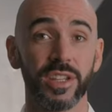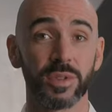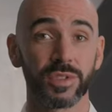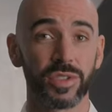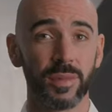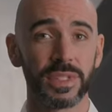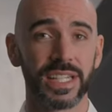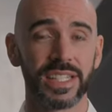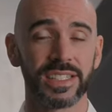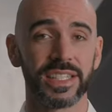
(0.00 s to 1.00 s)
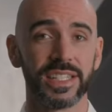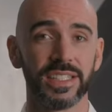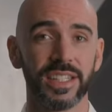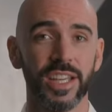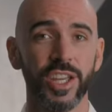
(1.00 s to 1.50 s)
you were traumatized
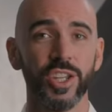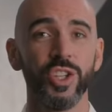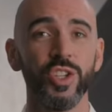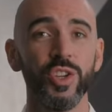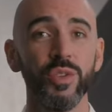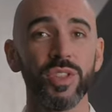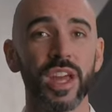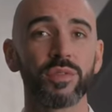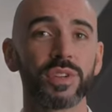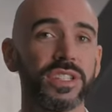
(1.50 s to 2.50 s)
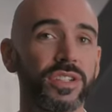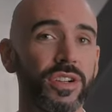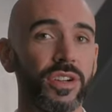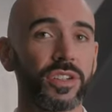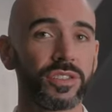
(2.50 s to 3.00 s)
in. You then
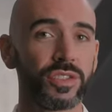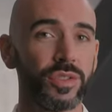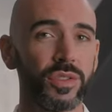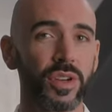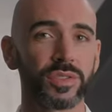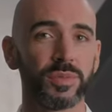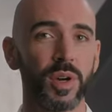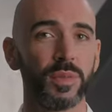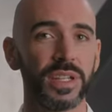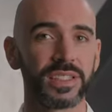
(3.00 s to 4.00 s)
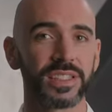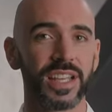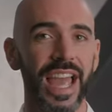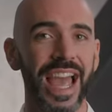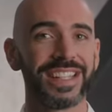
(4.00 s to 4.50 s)
return to those moments
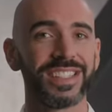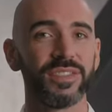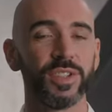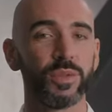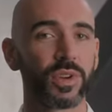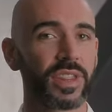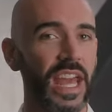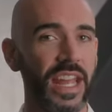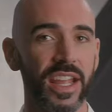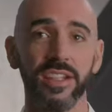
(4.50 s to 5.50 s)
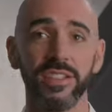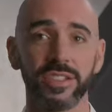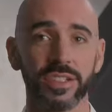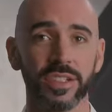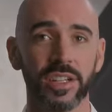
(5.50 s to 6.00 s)
as if you were that
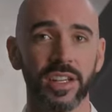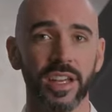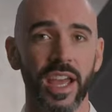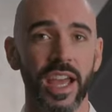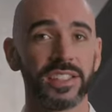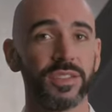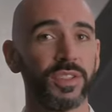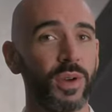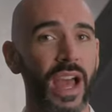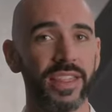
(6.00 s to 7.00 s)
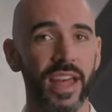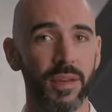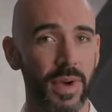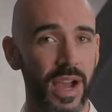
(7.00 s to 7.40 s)
age, as if you had that